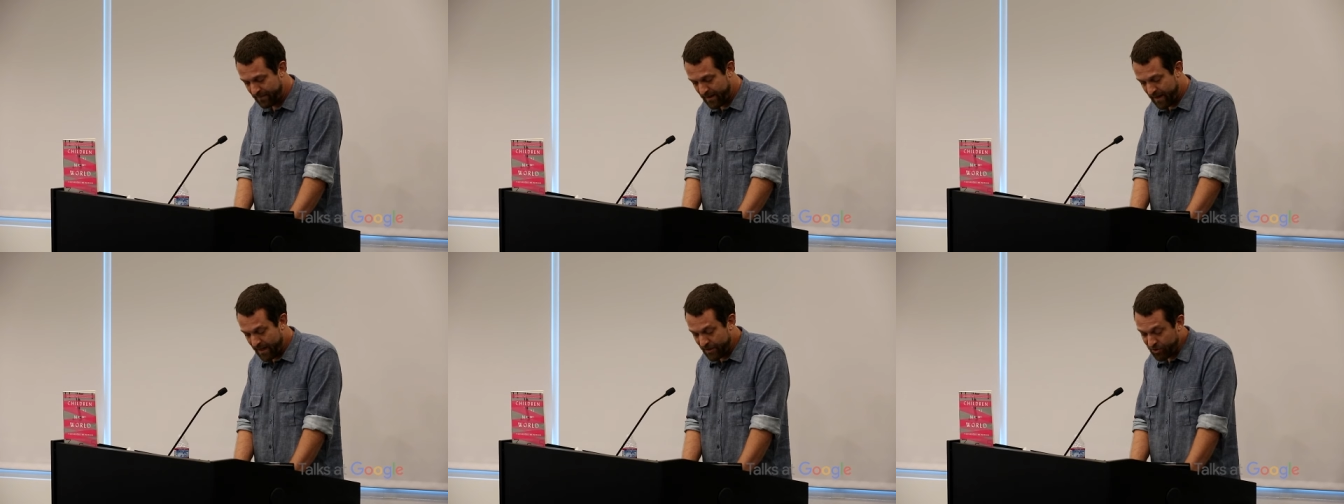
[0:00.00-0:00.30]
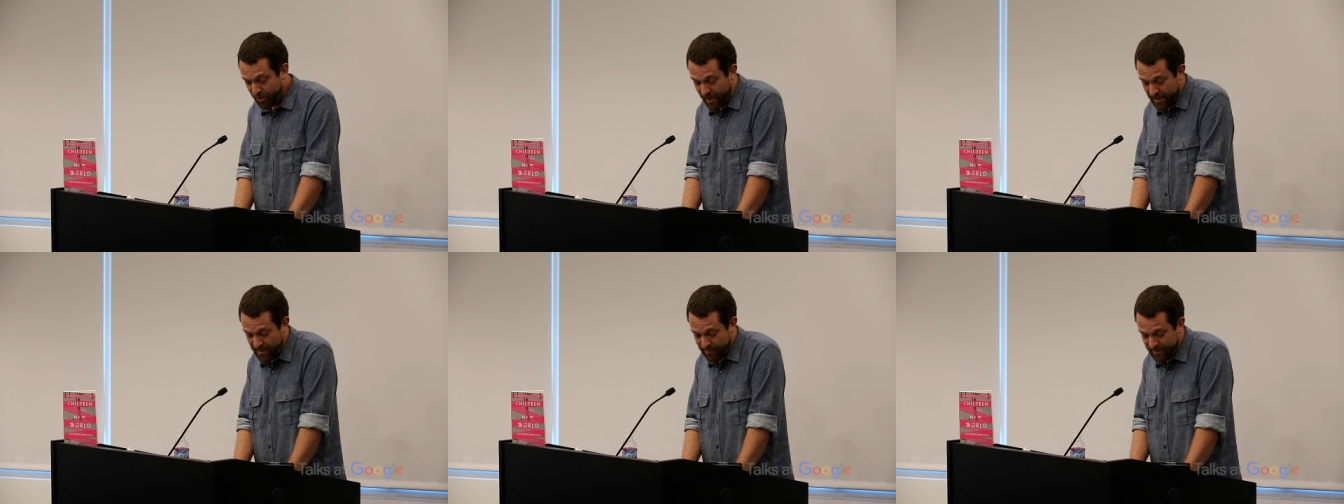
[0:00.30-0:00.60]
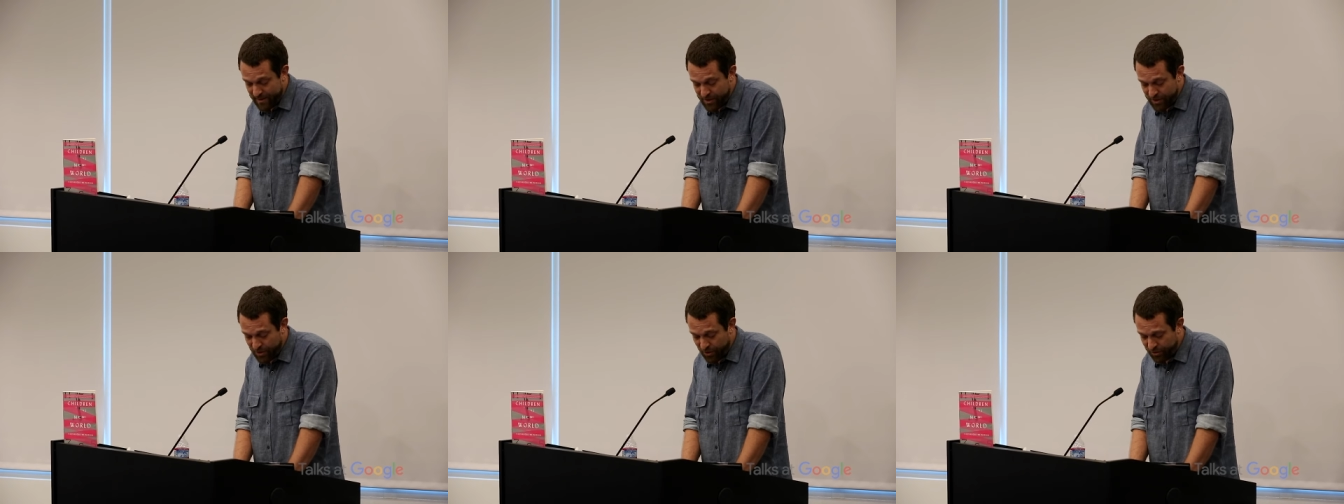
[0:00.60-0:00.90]
I tried to
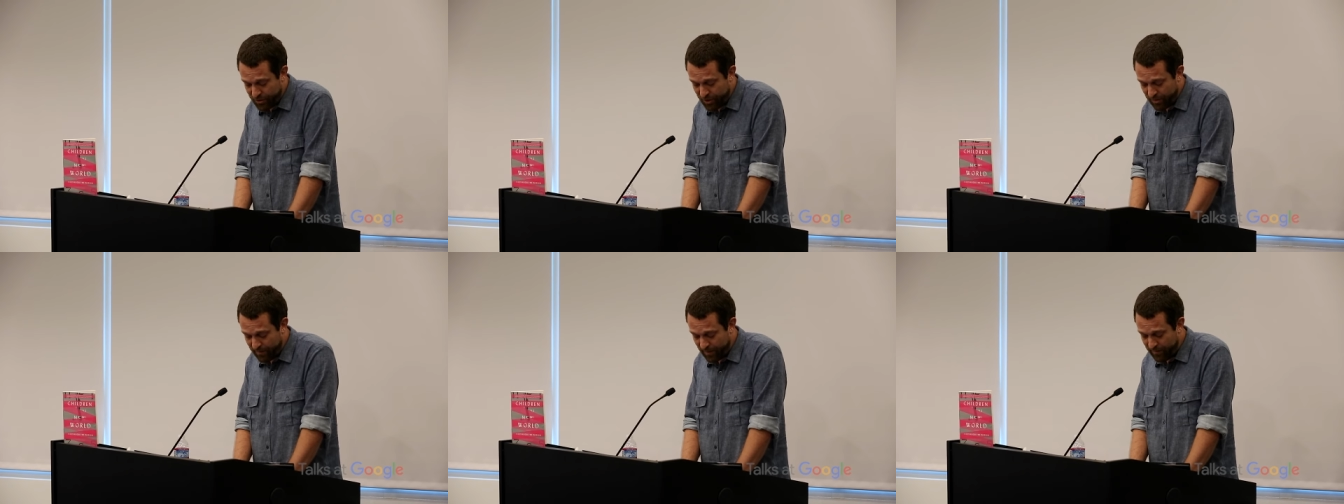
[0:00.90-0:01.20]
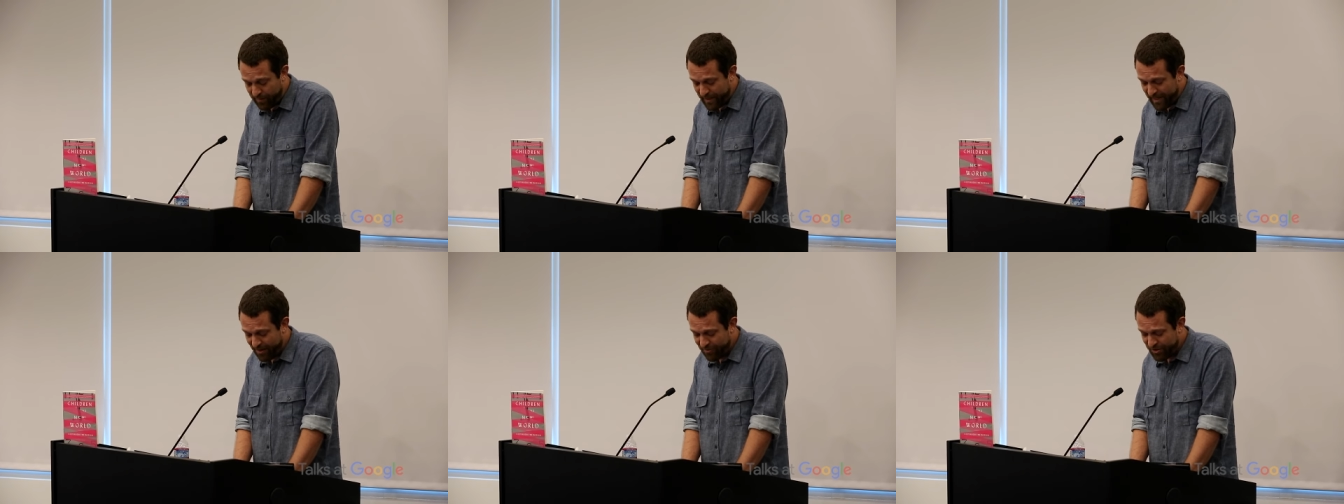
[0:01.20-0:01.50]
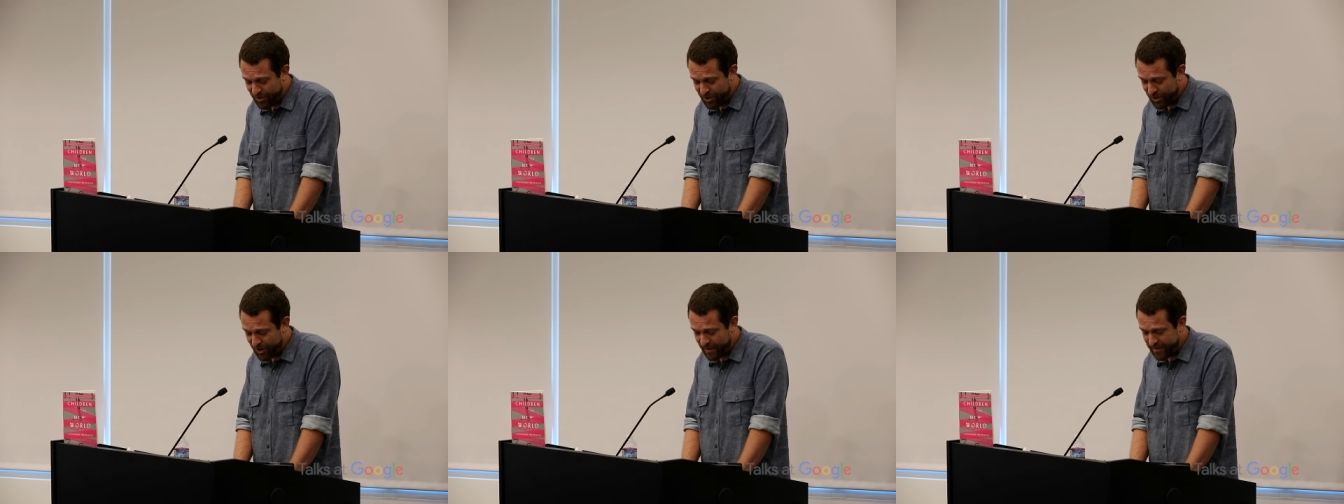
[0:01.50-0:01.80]
be sociable, but I
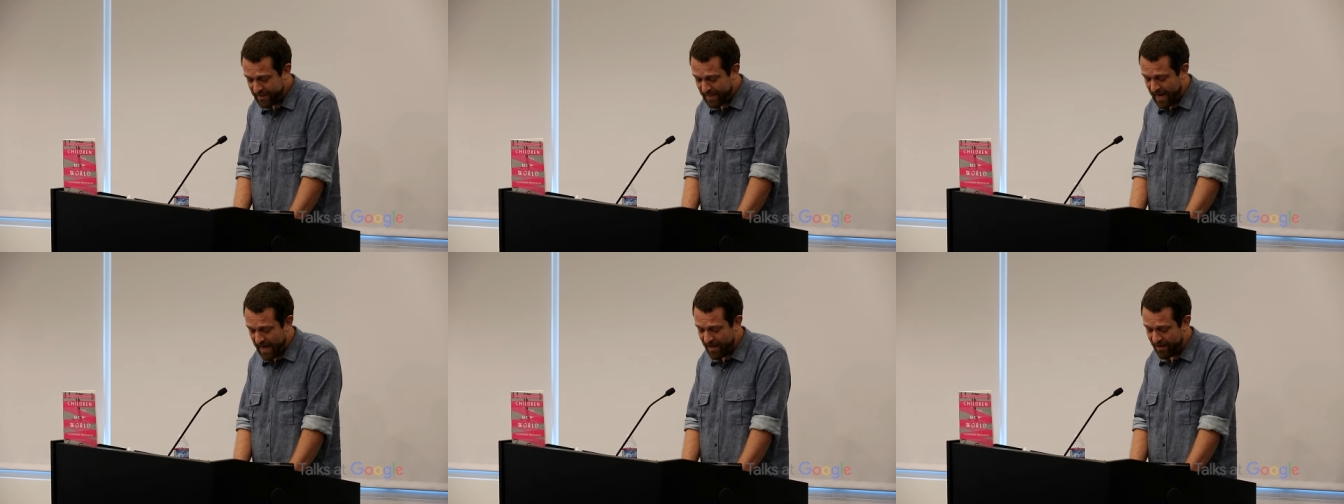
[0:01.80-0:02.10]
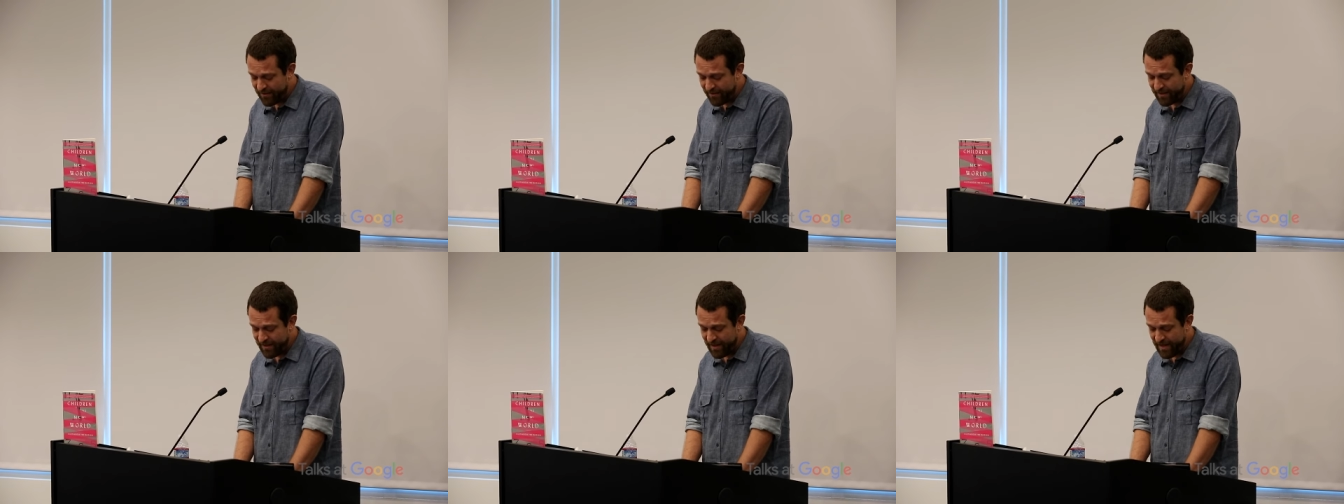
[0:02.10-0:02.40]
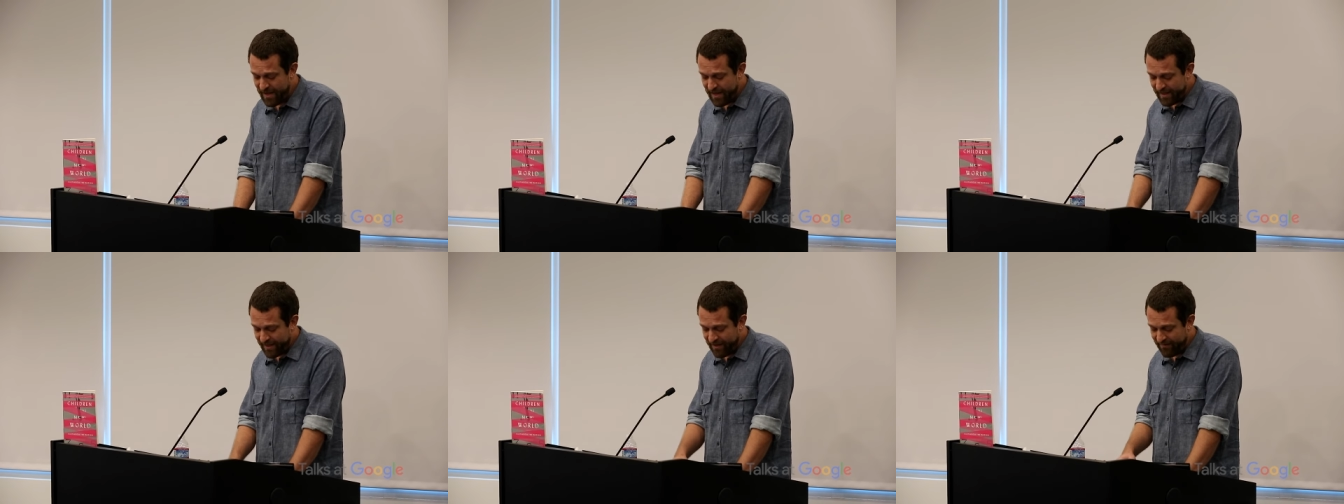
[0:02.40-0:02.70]
was shut down,
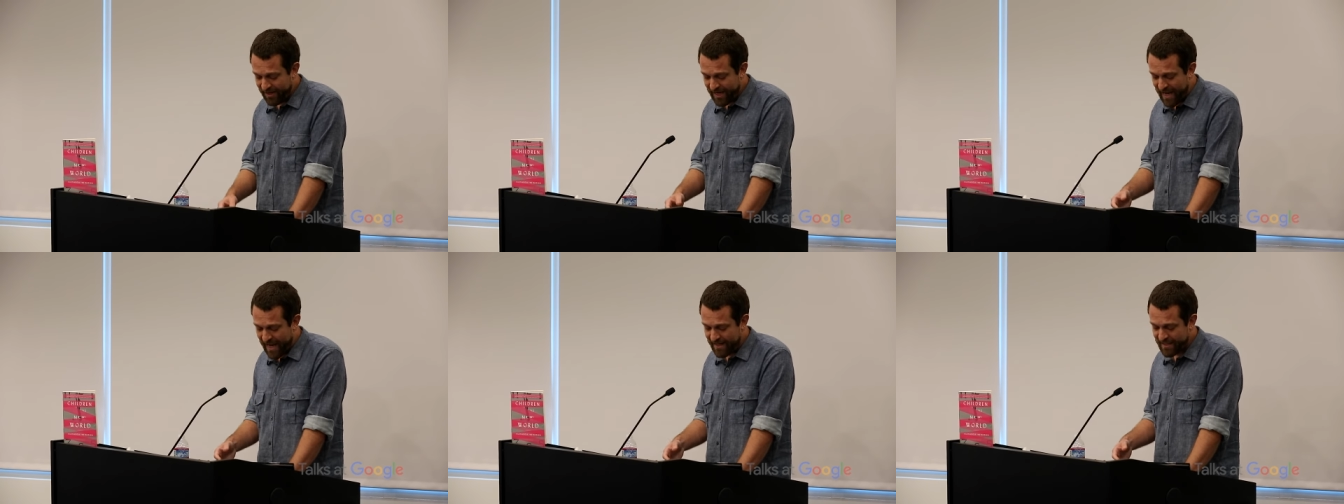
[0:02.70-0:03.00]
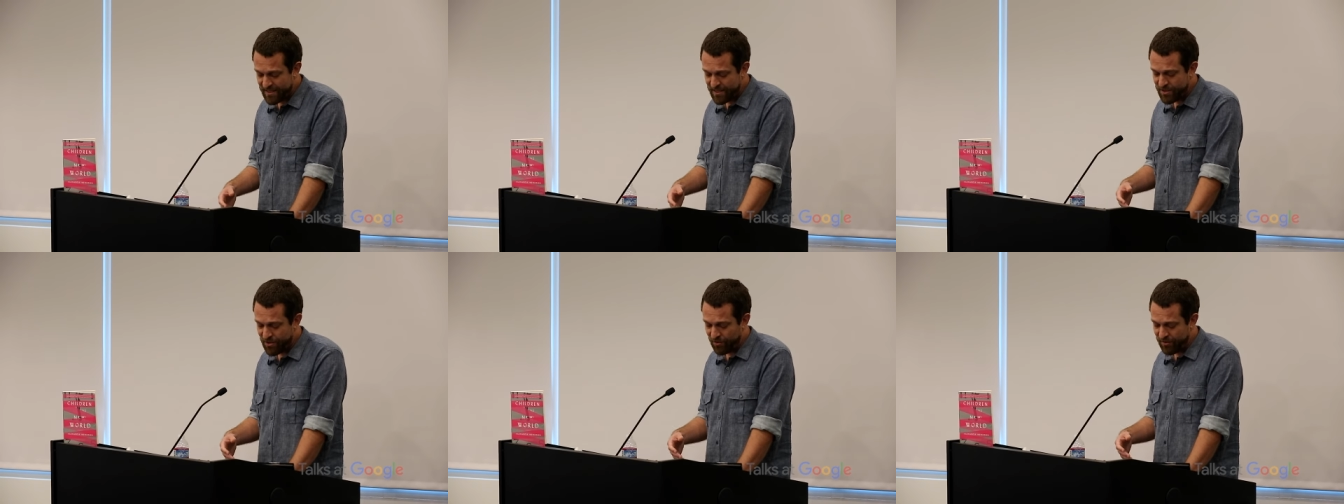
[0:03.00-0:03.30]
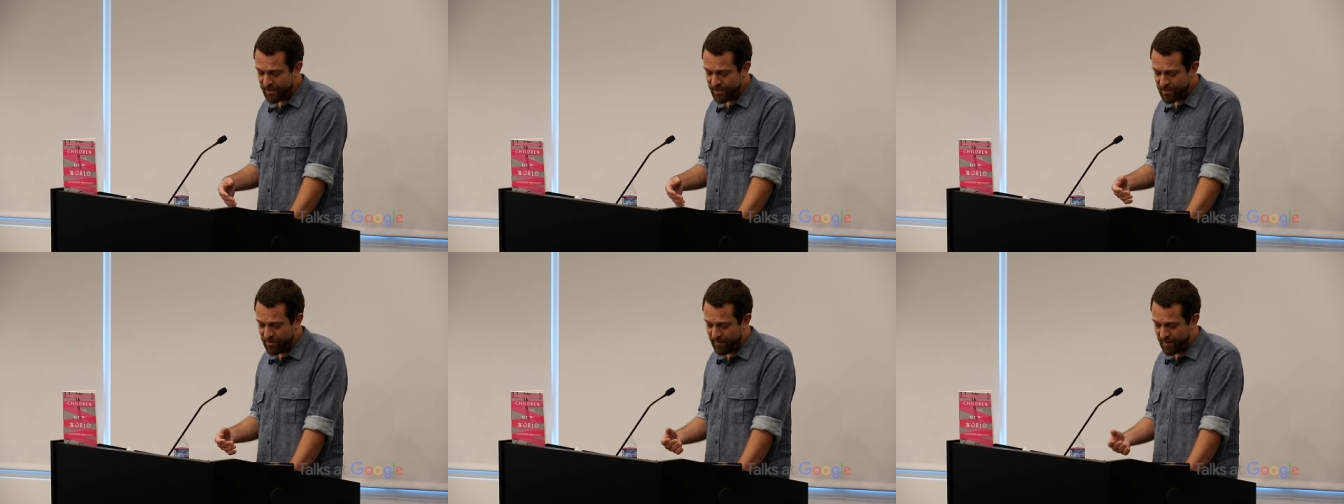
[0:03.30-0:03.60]
giving access
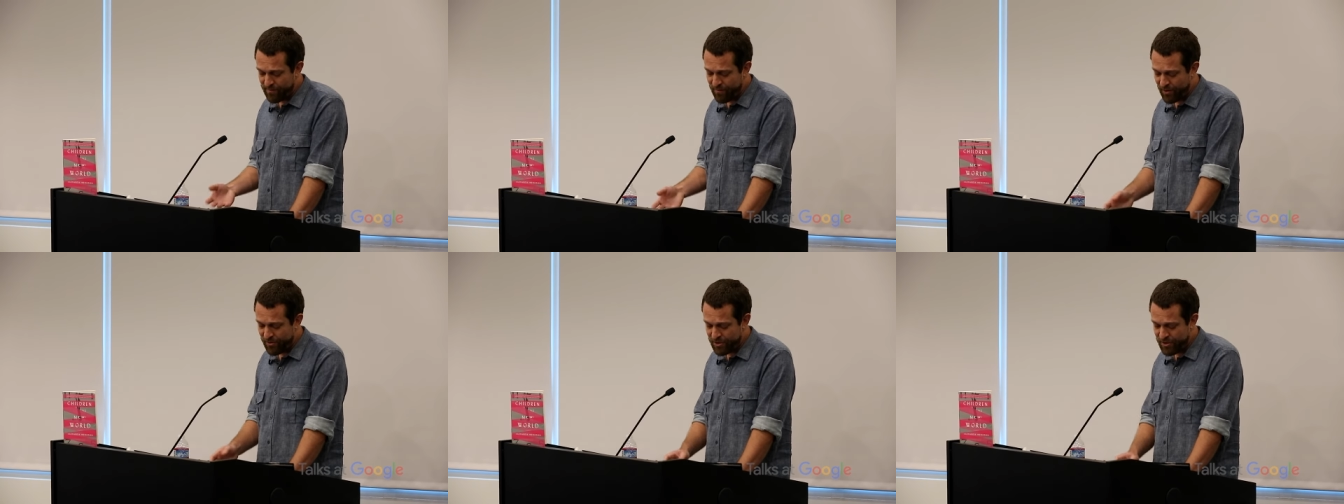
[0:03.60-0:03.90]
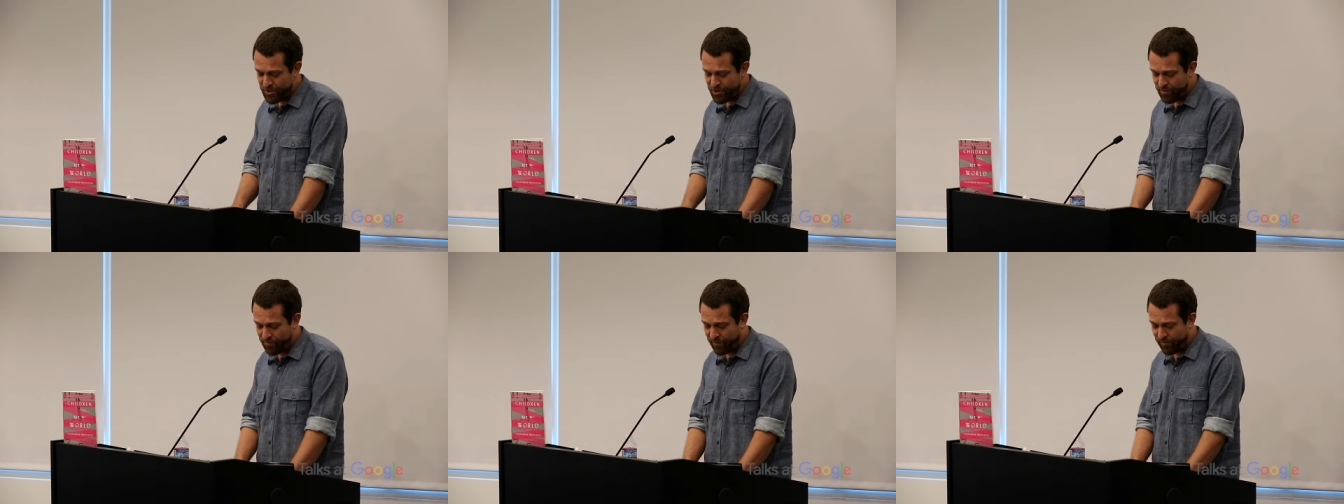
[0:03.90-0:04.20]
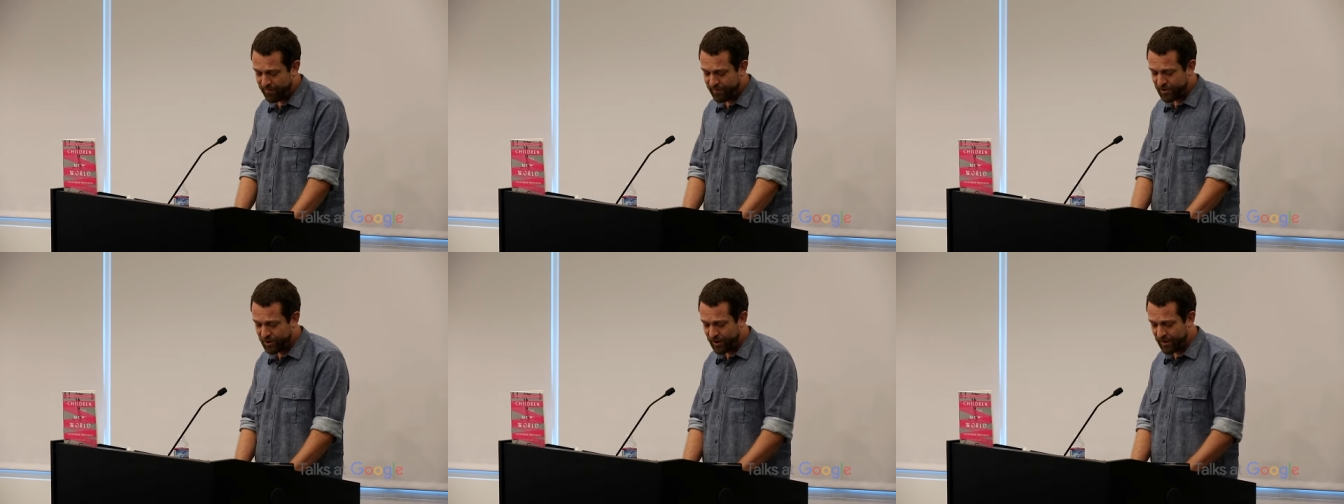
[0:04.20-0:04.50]
only to my most
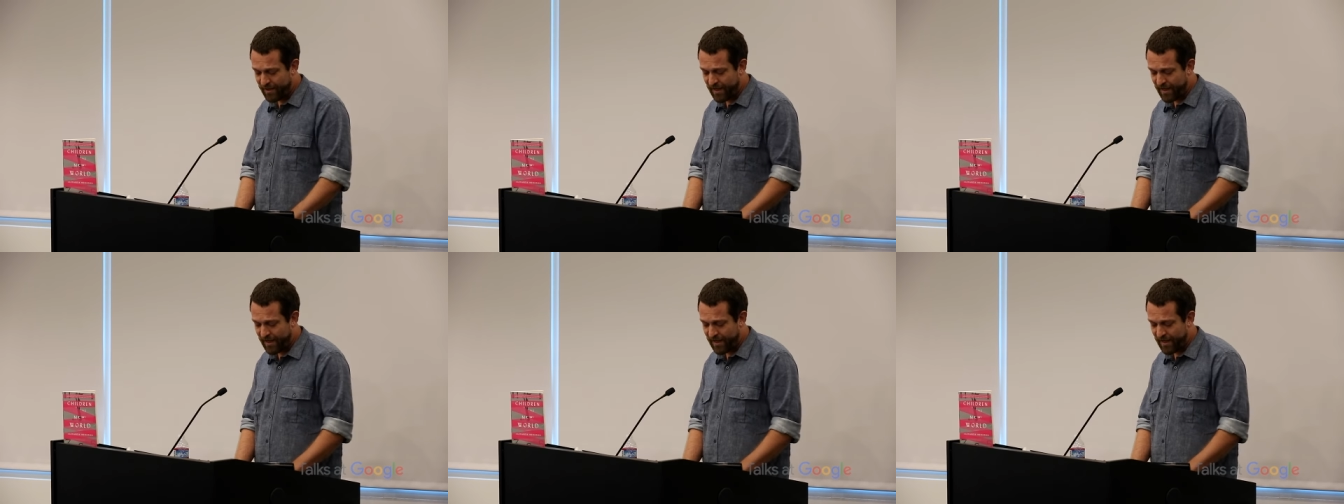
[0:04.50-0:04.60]
superficial